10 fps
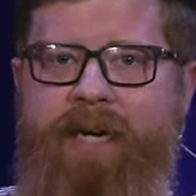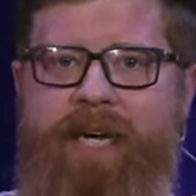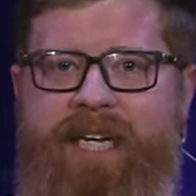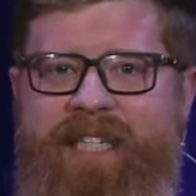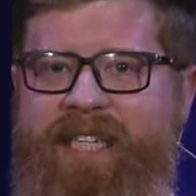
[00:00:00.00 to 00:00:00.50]

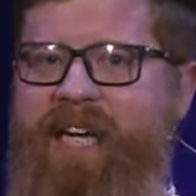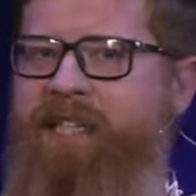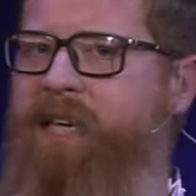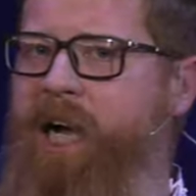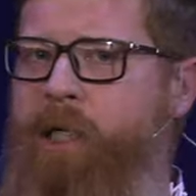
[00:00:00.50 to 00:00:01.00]
He sees
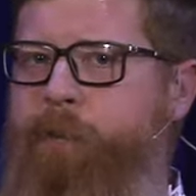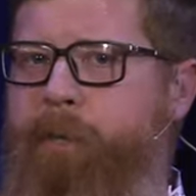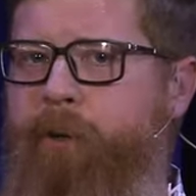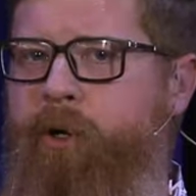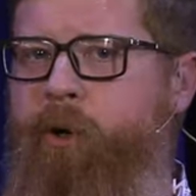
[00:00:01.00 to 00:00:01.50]
that God's
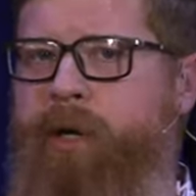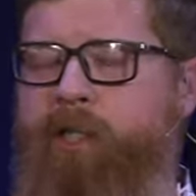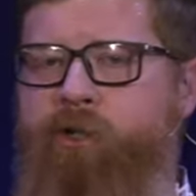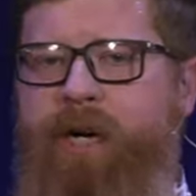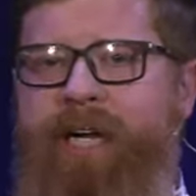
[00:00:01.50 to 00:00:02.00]
people are growing in
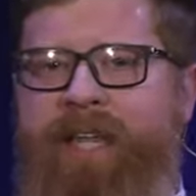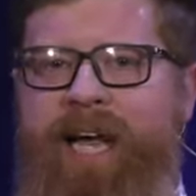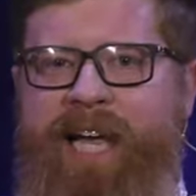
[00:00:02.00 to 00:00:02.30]
strength.